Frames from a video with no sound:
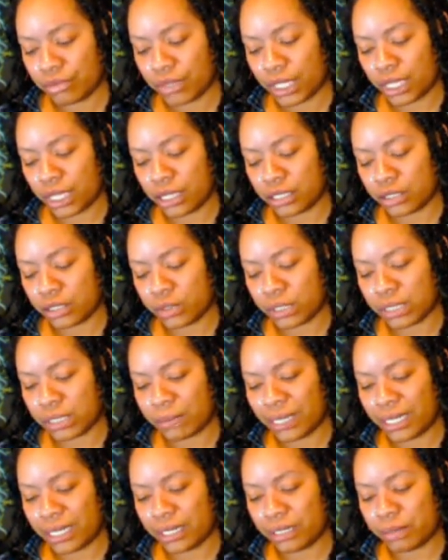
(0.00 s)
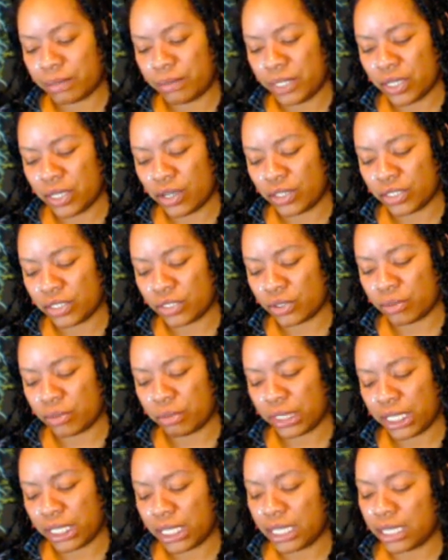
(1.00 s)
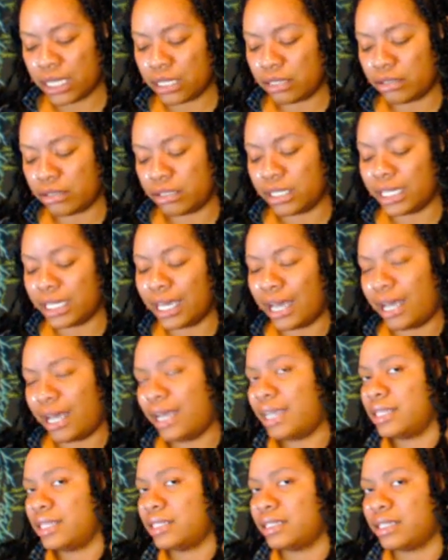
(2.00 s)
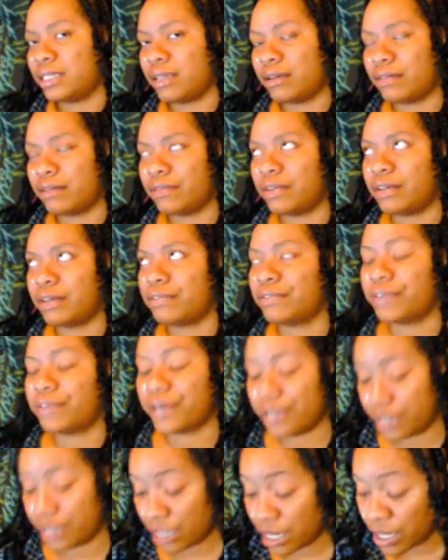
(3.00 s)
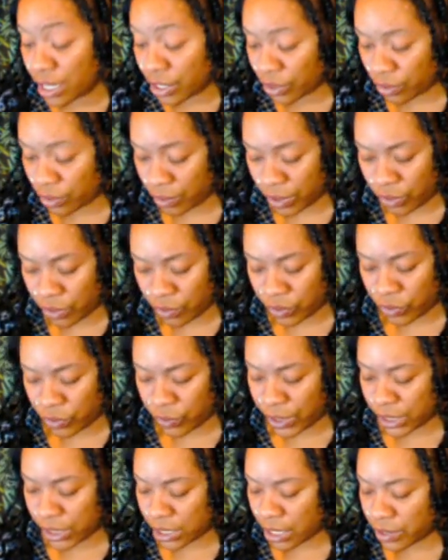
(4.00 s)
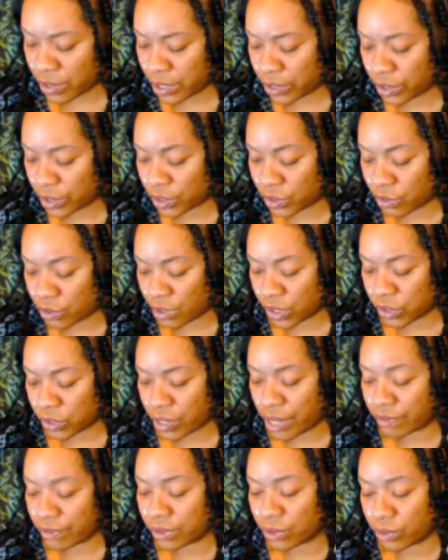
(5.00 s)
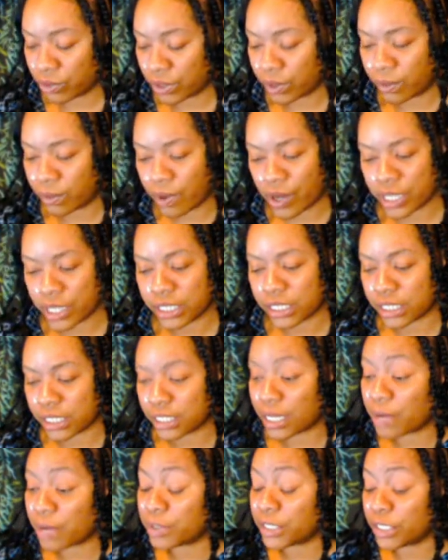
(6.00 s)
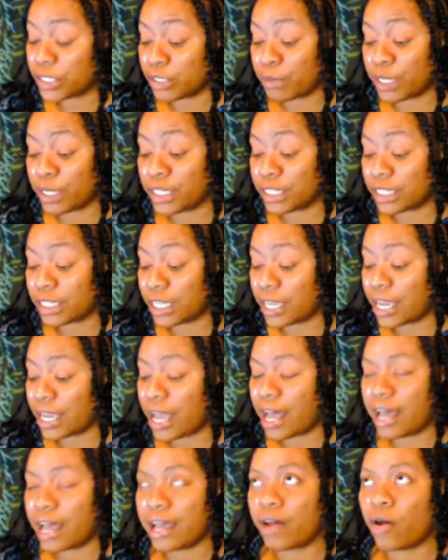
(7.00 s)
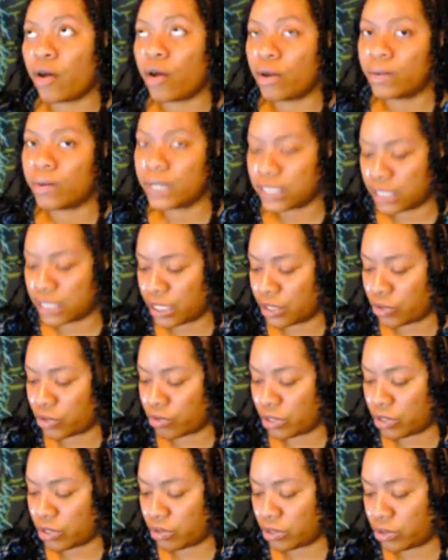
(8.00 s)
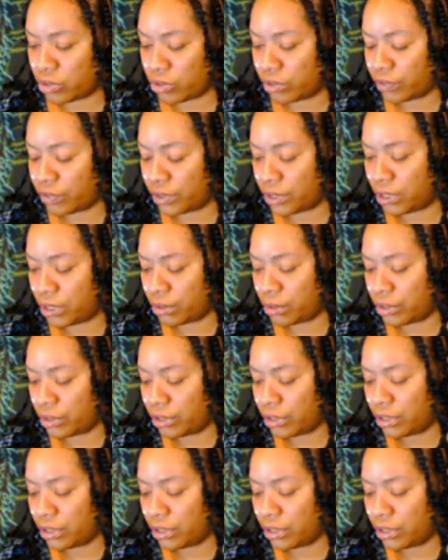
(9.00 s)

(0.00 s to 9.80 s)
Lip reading: Okay, so somebody could be also playing under the guise of a friend. 333 is out here because you also have the Three of Wands. Because I was just about to say, I always get 333 for Libra.